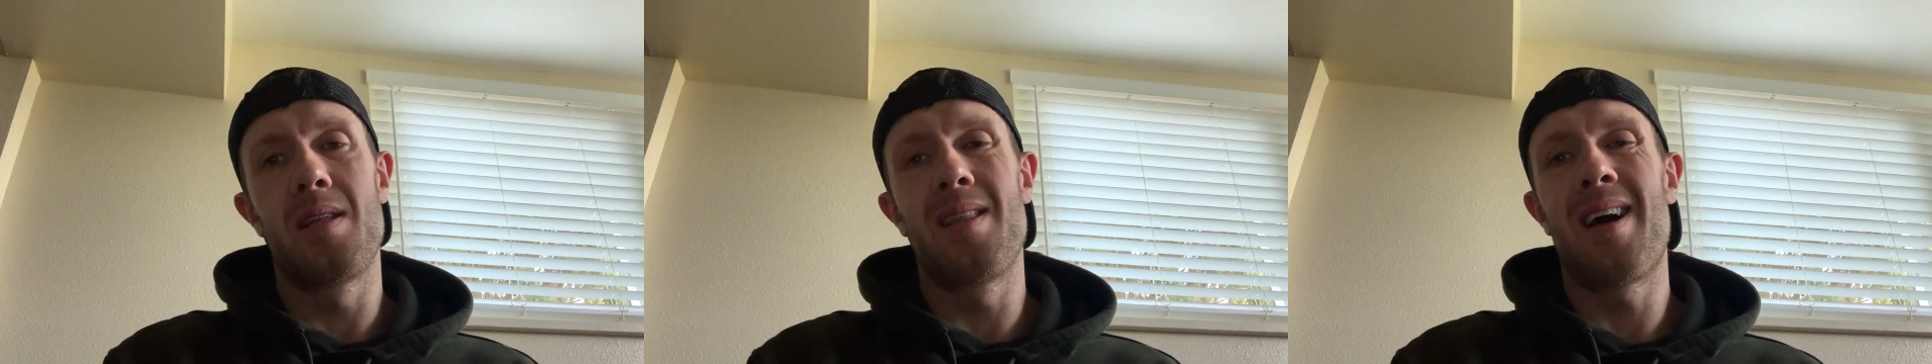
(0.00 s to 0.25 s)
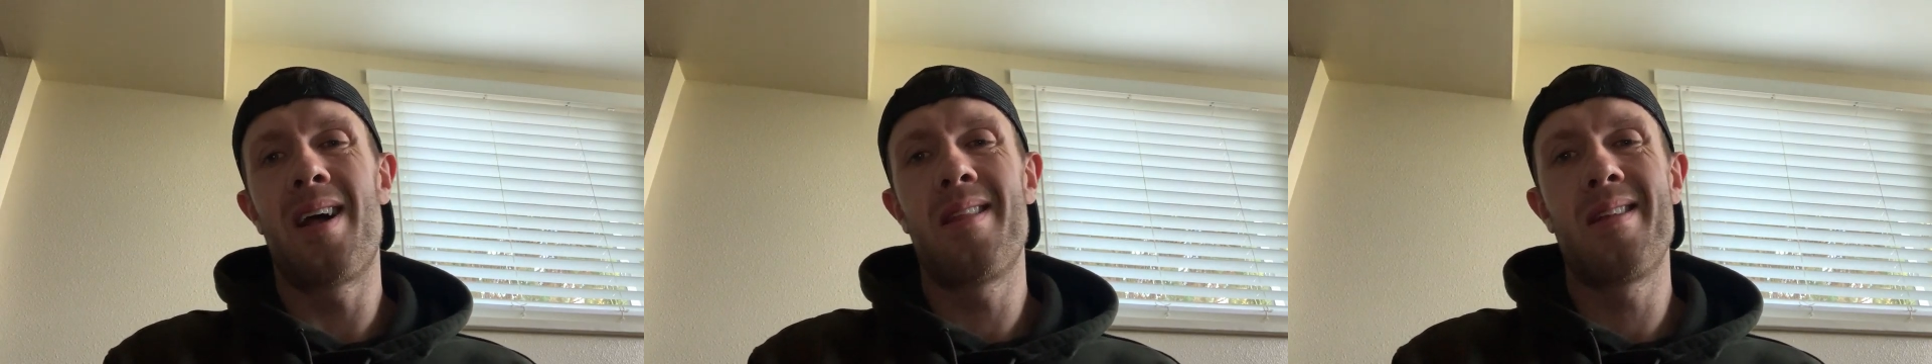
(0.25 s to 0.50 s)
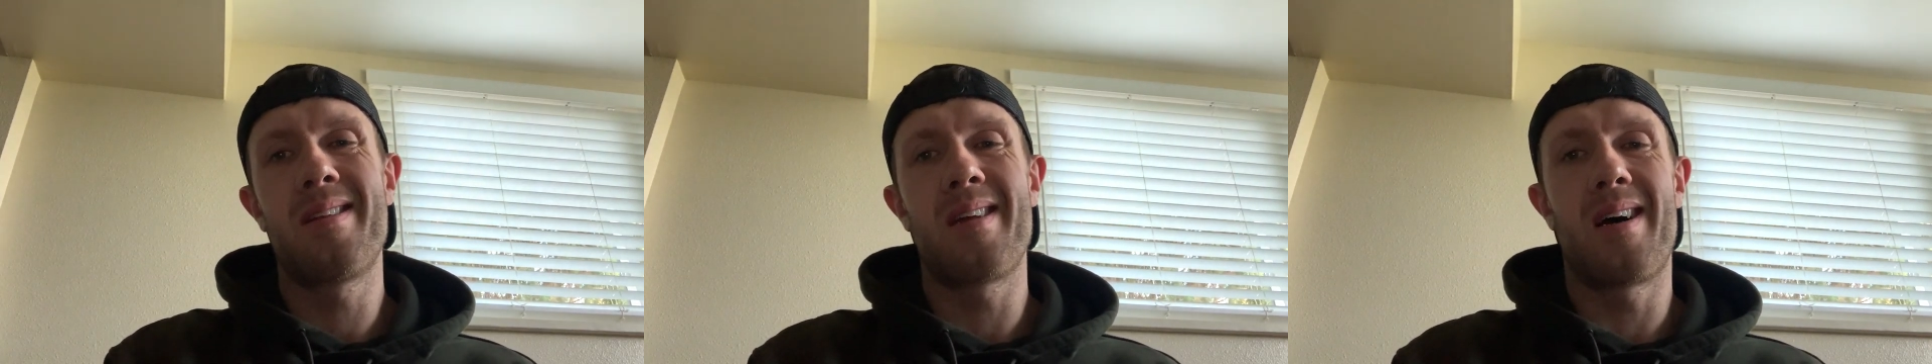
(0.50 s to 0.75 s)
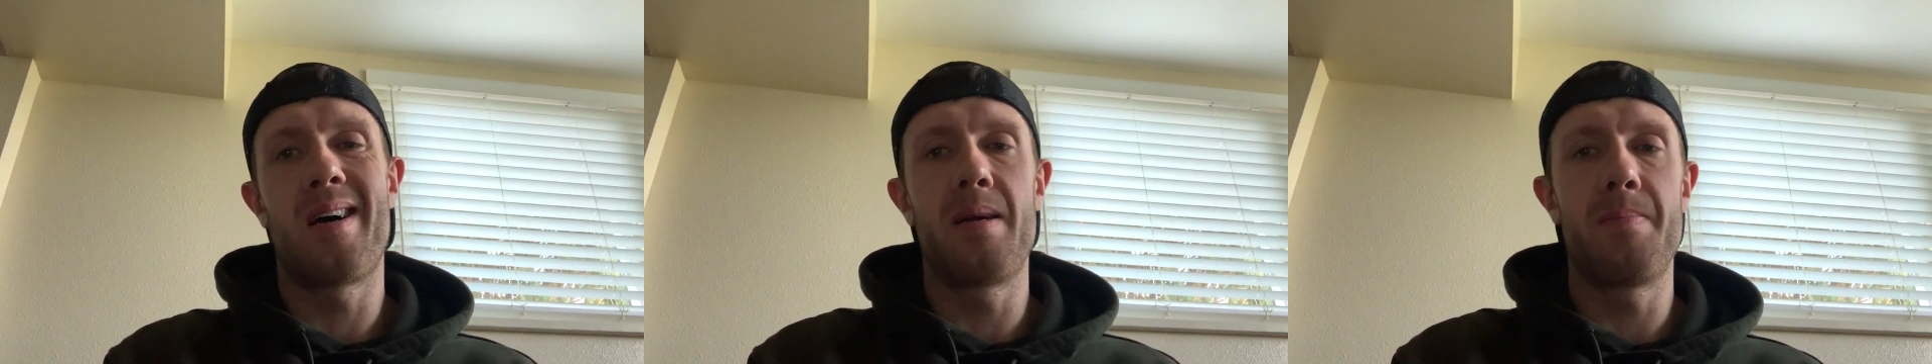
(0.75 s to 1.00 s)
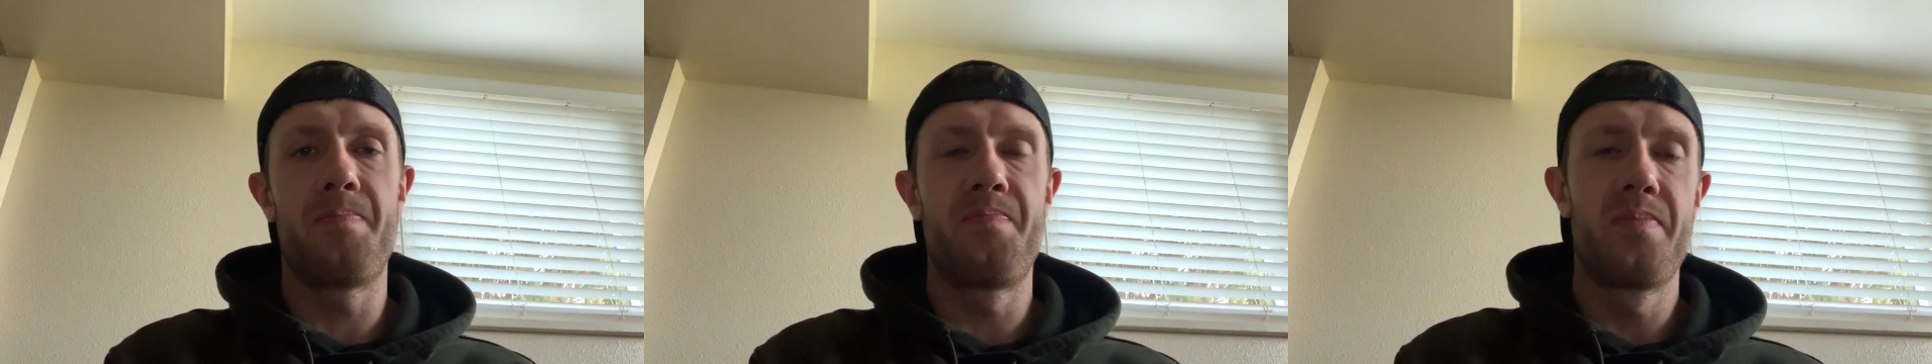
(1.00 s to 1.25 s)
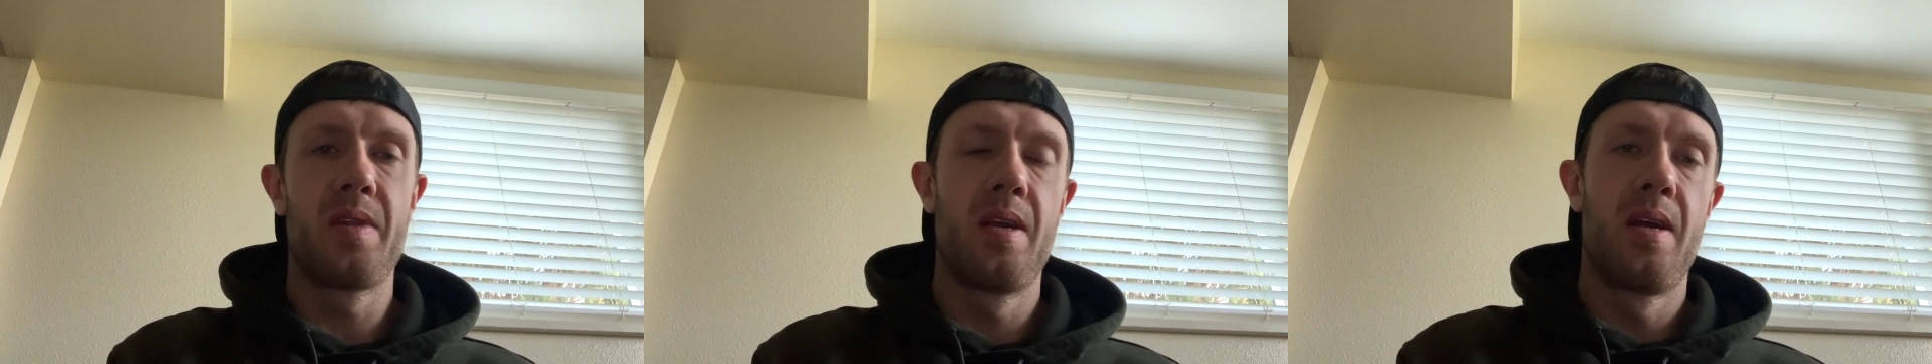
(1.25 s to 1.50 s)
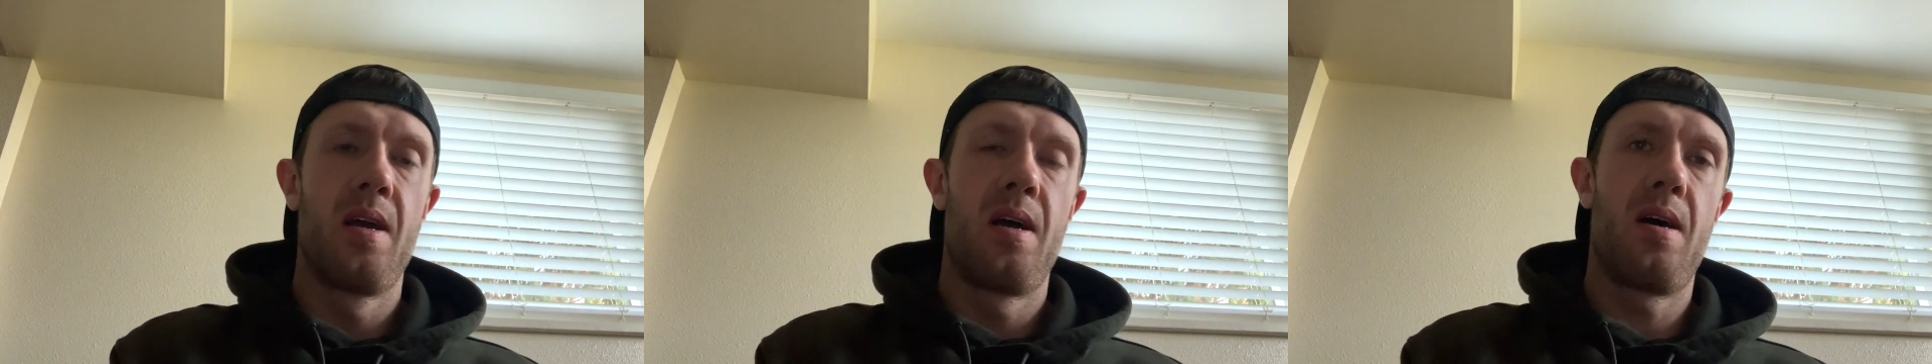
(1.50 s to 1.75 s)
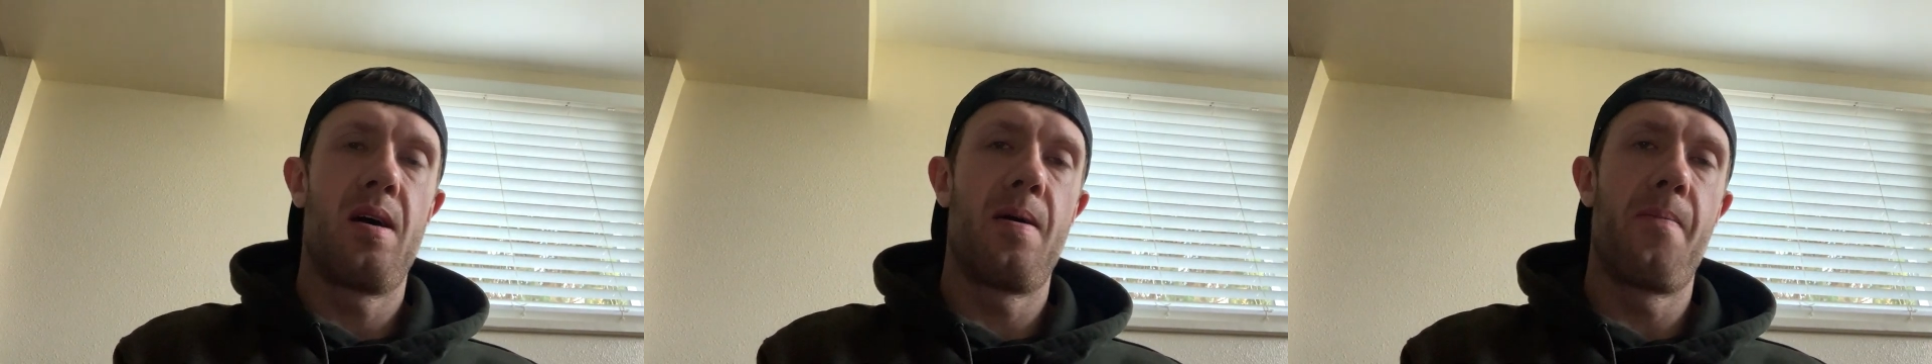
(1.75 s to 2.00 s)
A lot of the time,
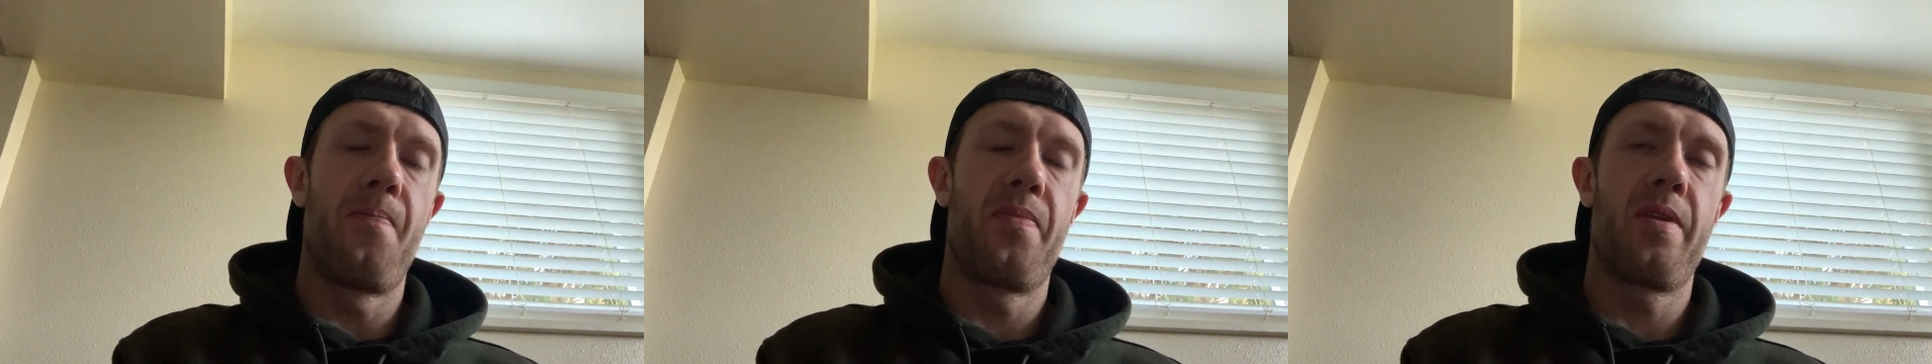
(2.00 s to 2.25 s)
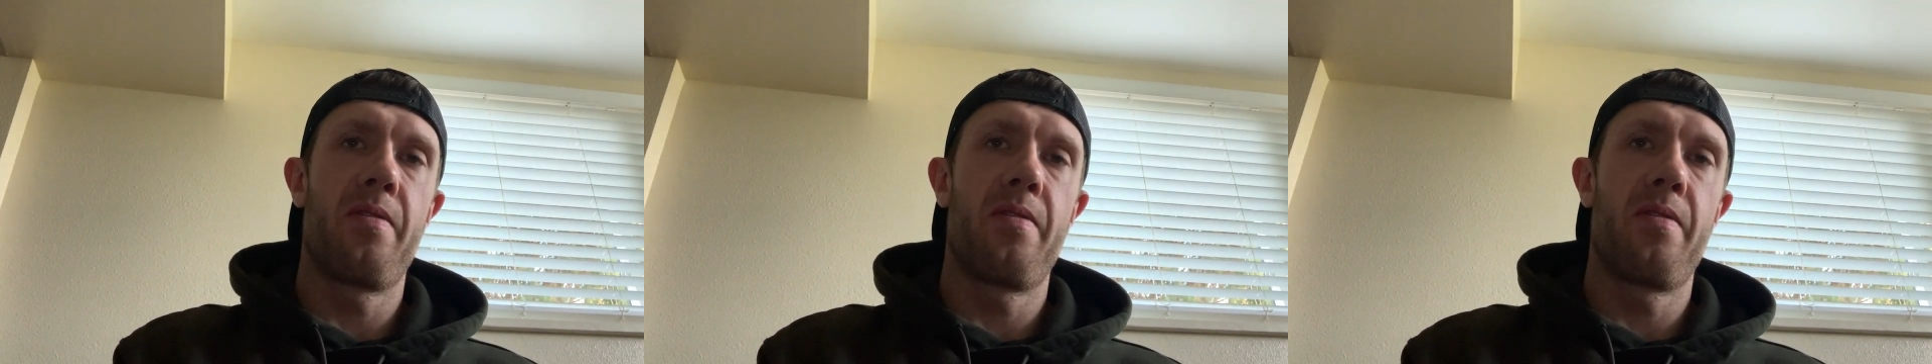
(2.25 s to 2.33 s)
um,